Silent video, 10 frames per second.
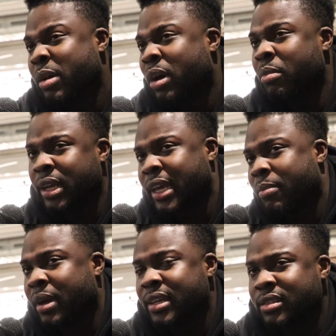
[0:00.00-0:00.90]
but I'm going to get
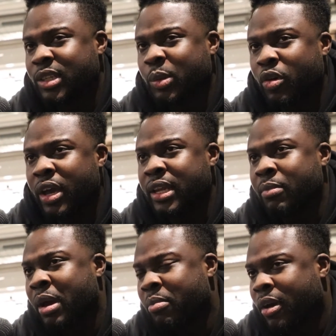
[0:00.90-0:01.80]
back into the point.
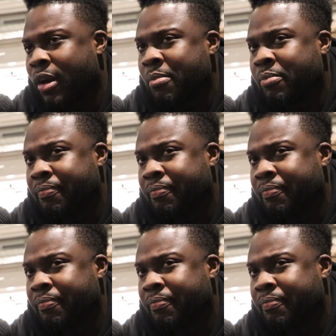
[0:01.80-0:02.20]
Remember